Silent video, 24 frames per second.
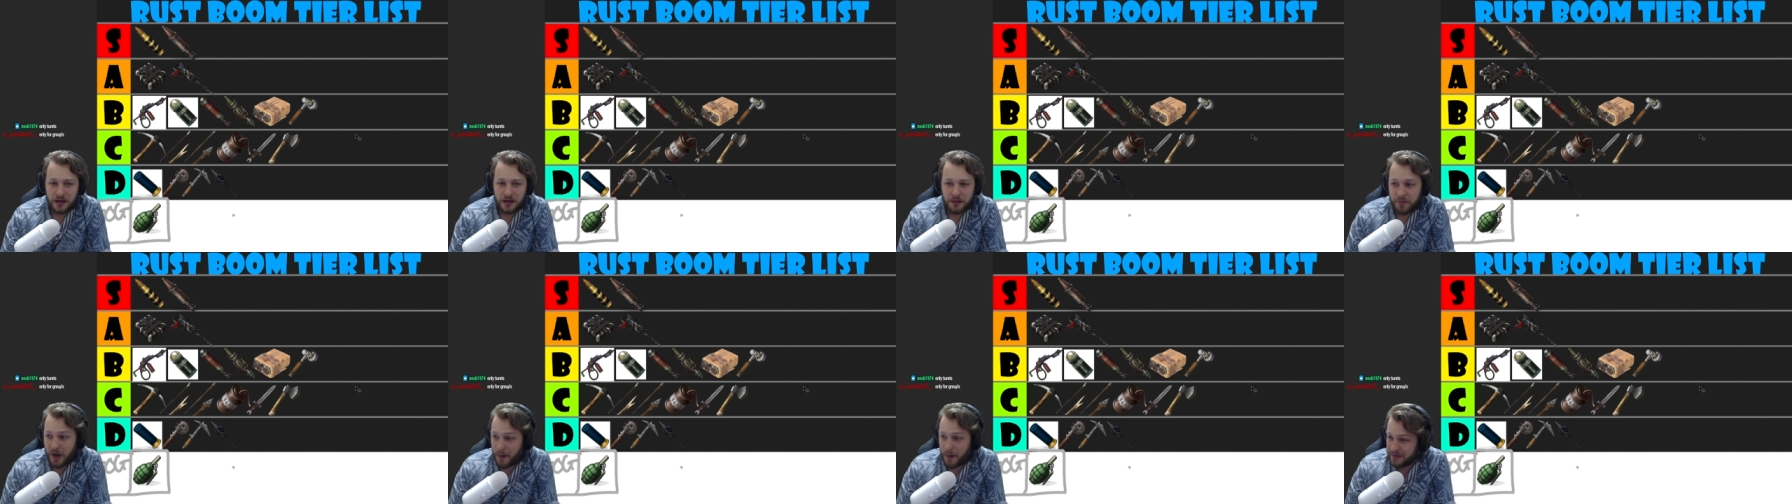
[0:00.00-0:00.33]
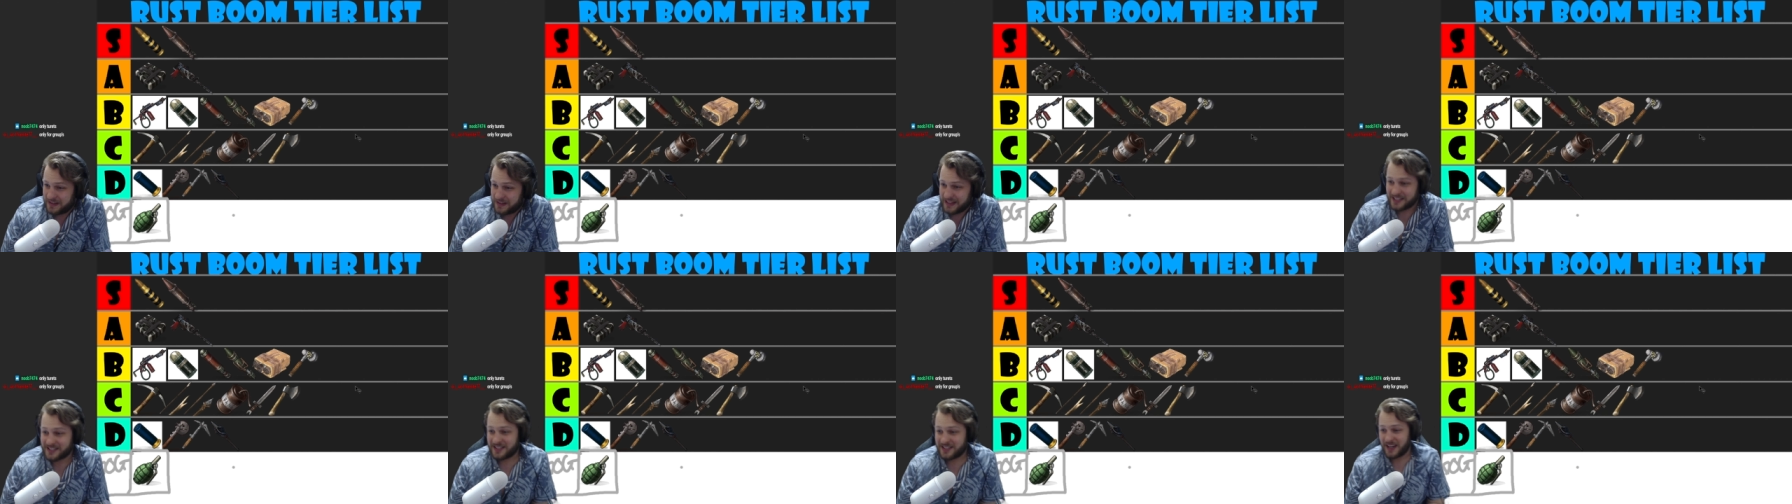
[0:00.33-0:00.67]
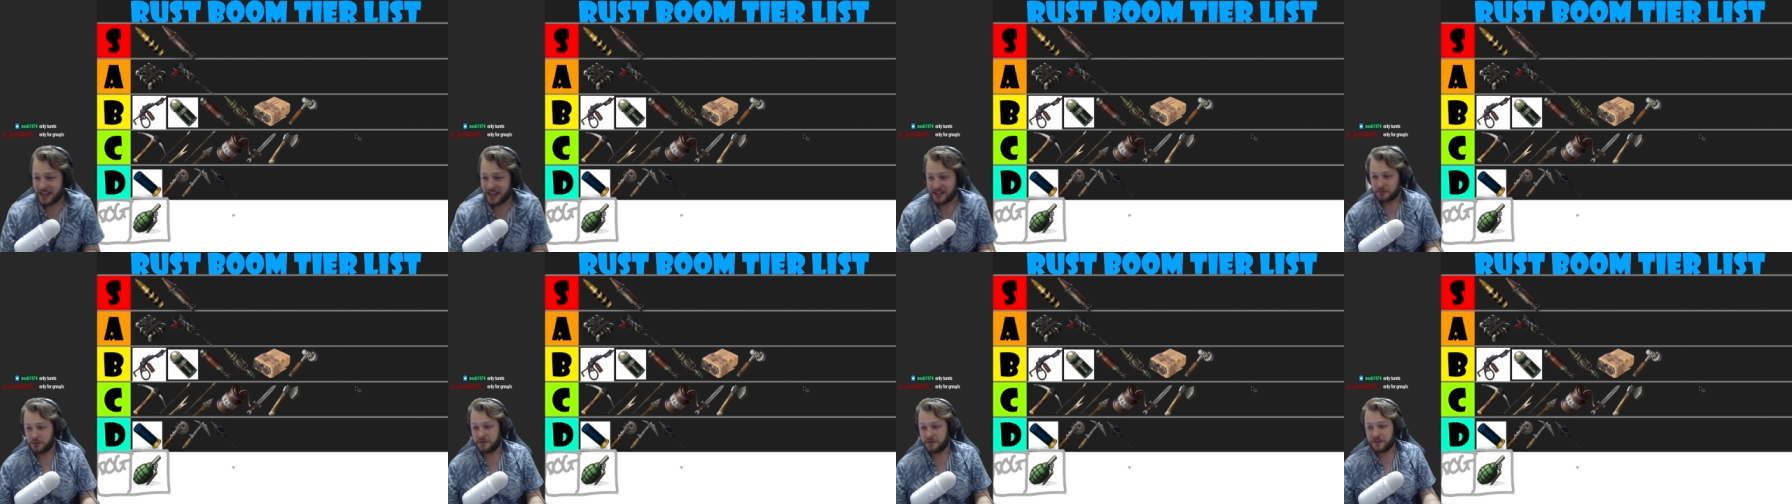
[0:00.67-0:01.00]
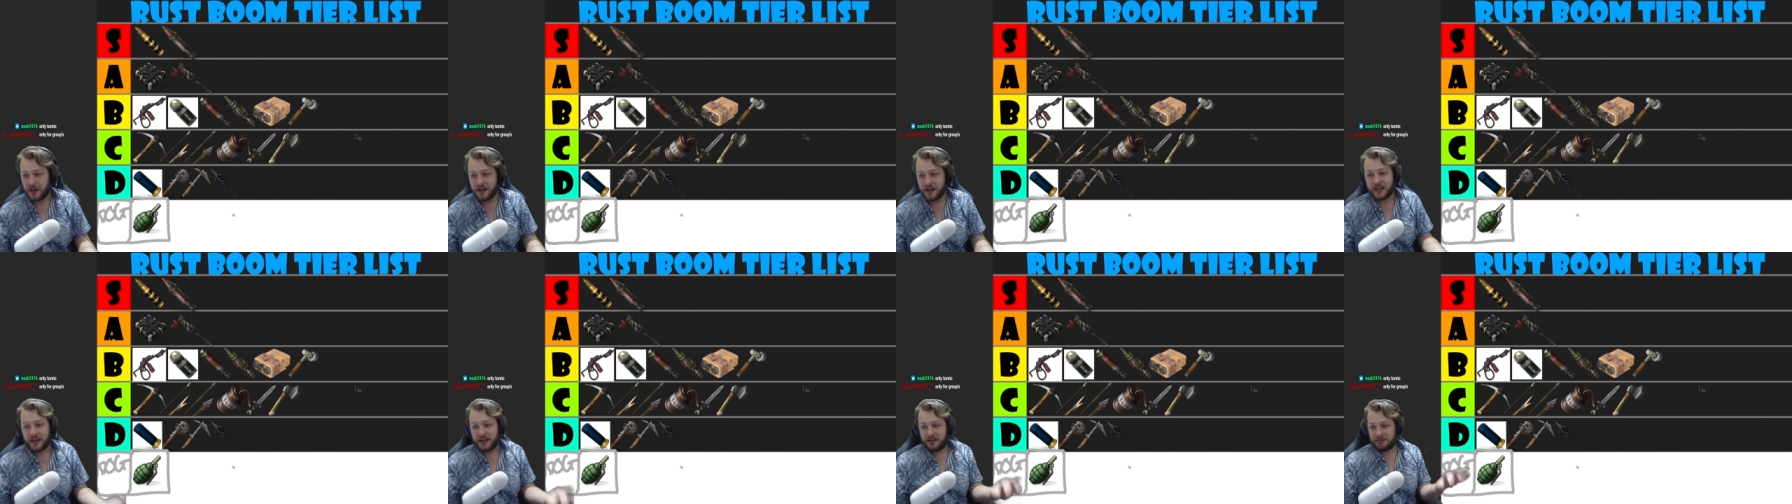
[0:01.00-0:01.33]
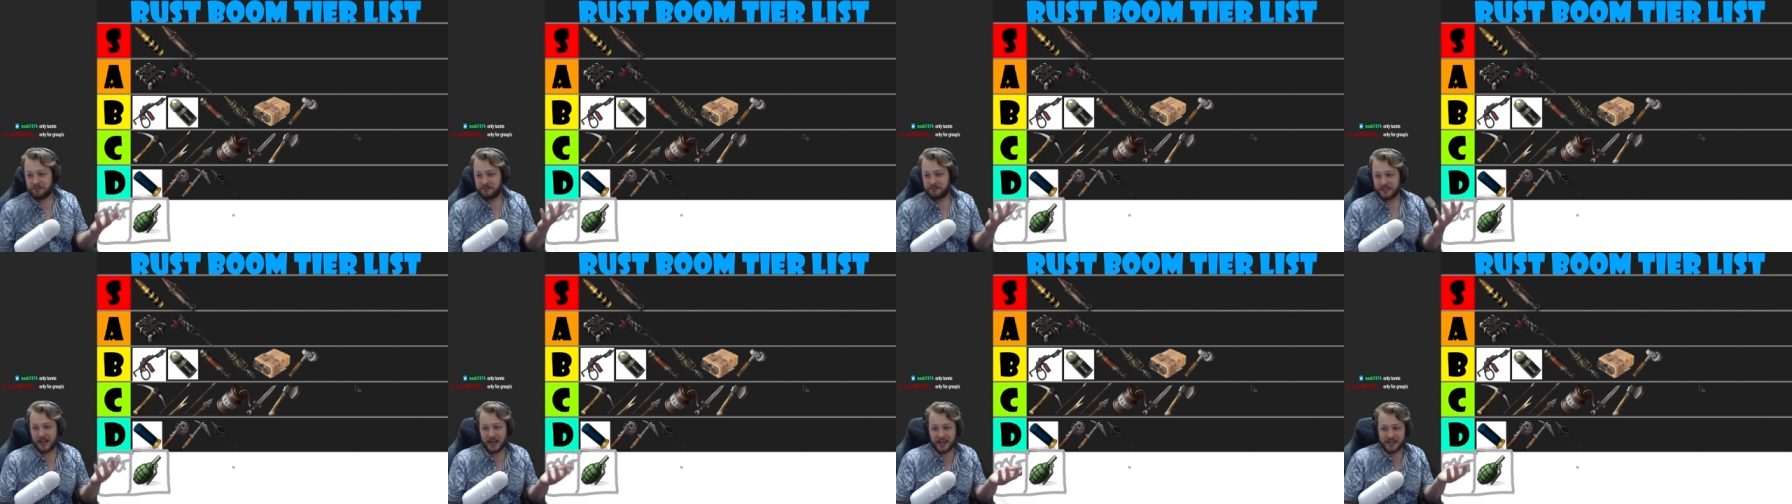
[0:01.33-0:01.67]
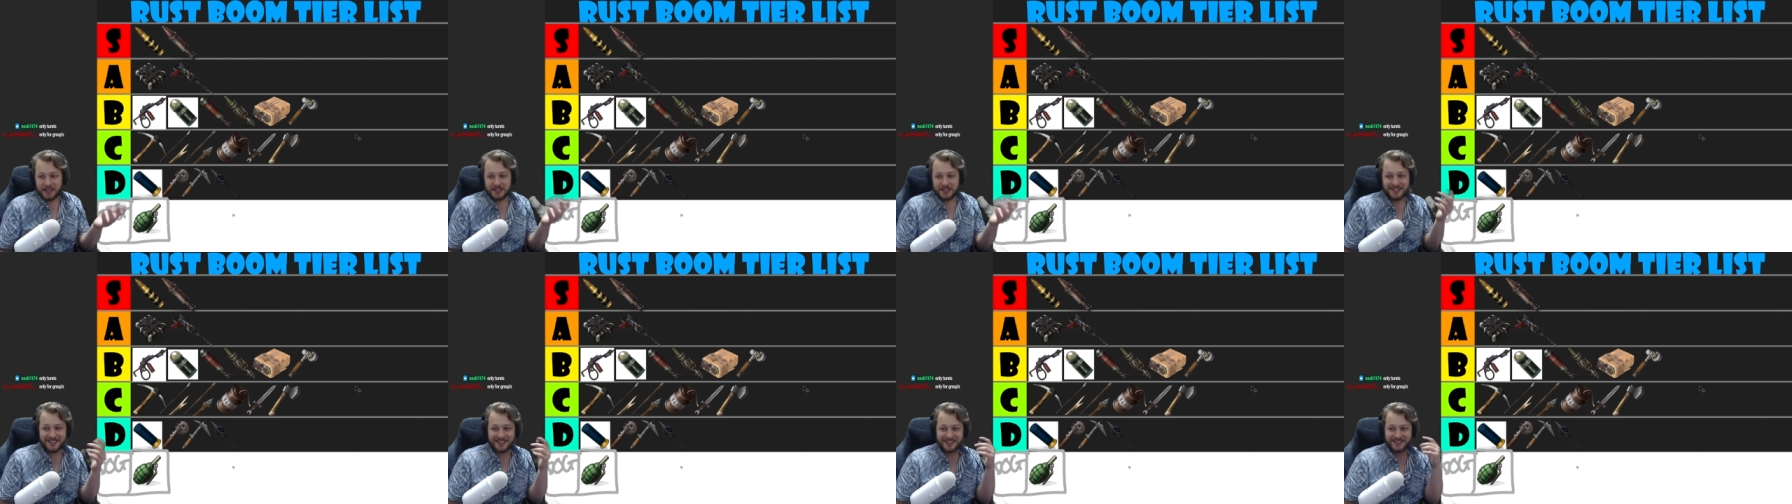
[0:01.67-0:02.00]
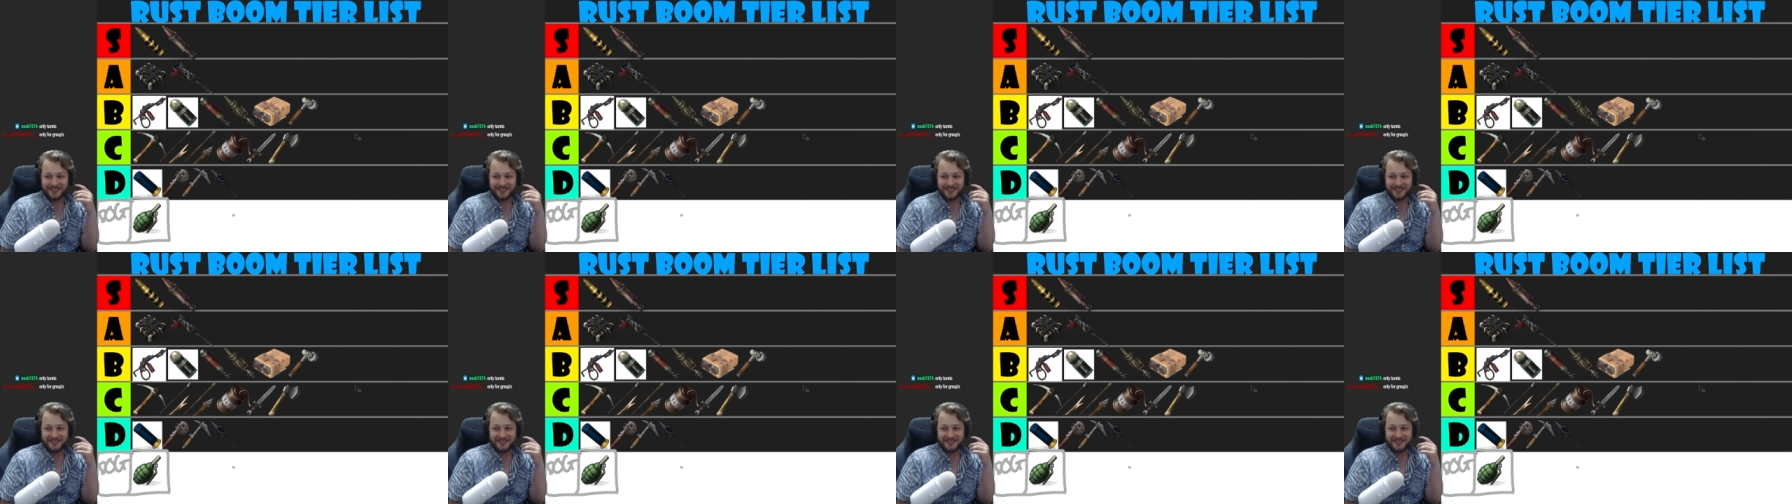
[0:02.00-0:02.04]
But I mean, that's it. We've done it. That is.